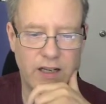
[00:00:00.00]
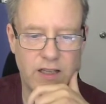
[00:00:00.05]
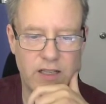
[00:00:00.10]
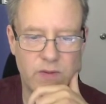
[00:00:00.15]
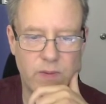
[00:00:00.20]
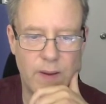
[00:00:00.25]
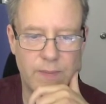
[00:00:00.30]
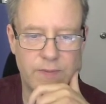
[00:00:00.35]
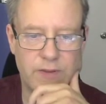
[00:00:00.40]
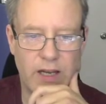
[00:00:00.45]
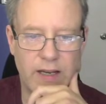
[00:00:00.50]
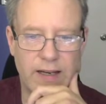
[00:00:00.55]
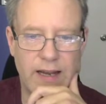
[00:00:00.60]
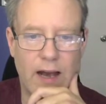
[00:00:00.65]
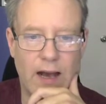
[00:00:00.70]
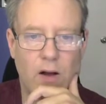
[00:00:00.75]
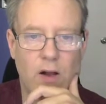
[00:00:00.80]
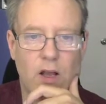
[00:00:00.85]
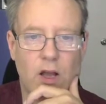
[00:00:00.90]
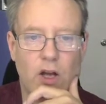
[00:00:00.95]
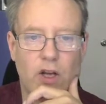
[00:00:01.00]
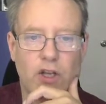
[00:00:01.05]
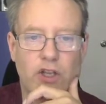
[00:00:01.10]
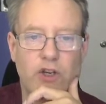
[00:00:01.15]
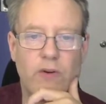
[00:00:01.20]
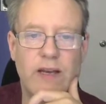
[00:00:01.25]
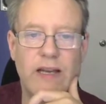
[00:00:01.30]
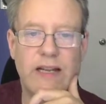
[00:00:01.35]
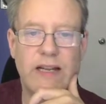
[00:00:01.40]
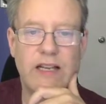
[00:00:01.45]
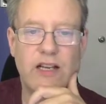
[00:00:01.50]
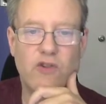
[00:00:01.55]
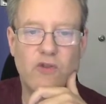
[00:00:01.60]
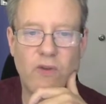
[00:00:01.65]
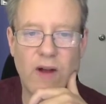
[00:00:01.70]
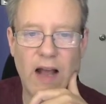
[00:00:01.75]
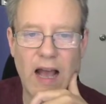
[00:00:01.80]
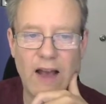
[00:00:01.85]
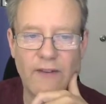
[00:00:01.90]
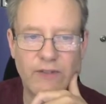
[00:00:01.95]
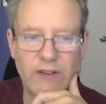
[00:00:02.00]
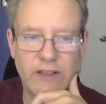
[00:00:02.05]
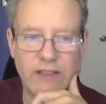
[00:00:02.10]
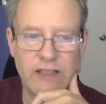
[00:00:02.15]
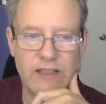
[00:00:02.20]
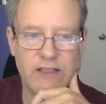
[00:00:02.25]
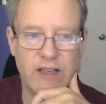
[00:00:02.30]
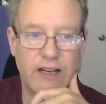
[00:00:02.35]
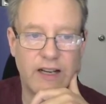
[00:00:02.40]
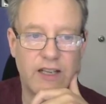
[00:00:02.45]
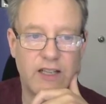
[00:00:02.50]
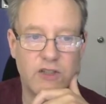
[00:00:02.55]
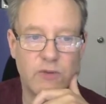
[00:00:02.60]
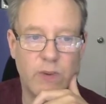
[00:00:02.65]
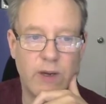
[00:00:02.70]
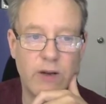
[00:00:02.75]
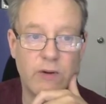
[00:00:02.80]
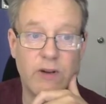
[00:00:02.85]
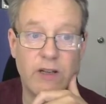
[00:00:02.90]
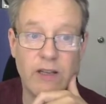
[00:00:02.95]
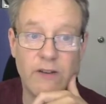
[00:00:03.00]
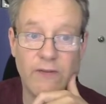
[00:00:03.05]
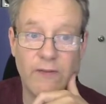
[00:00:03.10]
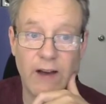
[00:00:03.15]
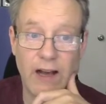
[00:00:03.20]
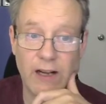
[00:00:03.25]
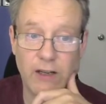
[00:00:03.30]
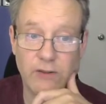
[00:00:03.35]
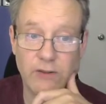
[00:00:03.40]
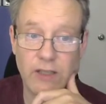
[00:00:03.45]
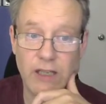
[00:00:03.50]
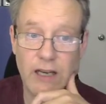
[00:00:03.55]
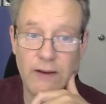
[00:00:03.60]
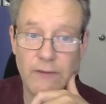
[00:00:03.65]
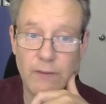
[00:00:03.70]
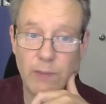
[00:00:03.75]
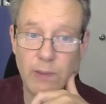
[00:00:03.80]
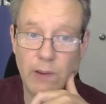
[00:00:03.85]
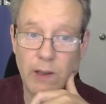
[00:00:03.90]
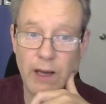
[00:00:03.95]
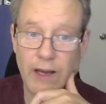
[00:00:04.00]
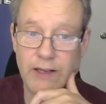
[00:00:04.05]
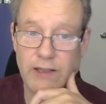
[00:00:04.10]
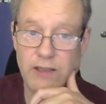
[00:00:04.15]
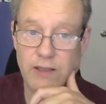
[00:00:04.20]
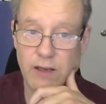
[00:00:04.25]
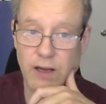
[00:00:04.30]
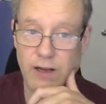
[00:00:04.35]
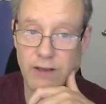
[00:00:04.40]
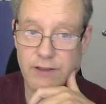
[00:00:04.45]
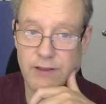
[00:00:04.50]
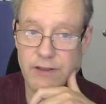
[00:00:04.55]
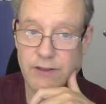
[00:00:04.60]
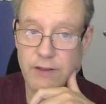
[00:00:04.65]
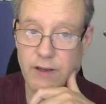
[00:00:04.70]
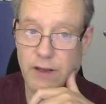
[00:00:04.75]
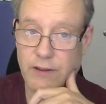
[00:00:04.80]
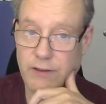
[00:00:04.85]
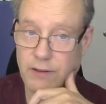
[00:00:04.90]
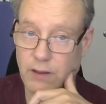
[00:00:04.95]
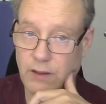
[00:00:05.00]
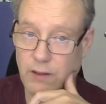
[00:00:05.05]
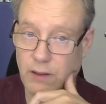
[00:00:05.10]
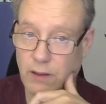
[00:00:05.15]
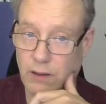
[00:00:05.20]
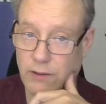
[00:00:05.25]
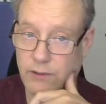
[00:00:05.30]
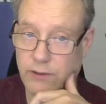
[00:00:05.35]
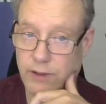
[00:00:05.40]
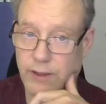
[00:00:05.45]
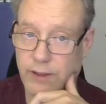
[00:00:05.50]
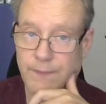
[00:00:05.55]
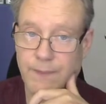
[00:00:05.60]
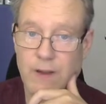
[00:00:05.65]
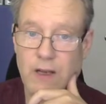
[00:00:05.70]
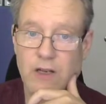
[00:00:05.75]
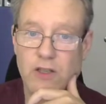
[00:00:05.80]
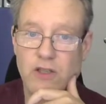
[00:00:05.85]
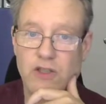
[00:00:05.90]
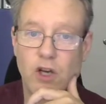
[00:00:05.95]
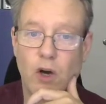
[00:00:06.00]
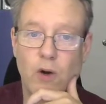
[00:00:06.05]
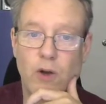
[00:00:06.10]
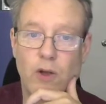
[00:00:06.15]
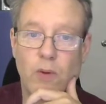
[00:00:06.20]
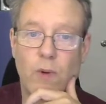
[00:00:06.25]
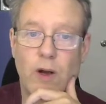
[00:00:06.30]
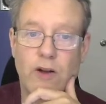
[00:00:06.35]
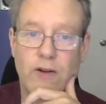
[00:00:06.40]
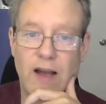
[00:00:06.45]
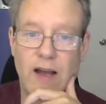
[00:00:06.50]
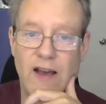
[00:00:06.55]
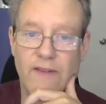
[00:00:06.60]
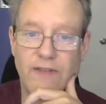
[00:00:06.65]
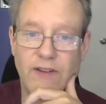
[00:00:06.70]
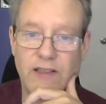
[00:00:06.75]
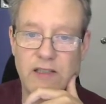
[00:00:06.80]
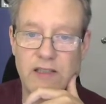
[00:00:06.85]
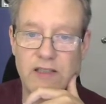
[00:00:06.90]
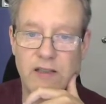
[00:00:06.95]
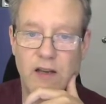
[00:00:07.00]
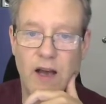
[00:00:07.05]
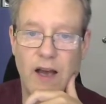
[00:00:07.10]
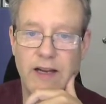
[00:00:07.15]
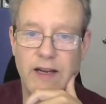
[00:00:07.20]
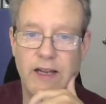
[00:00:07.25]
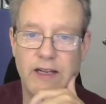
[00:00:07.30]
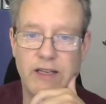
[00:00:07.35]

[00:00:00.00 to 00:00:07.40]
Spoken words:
this website. Now, you hit graphic design because we are in the Faculty of Applied Sciences and Technology. So you want graphic design, and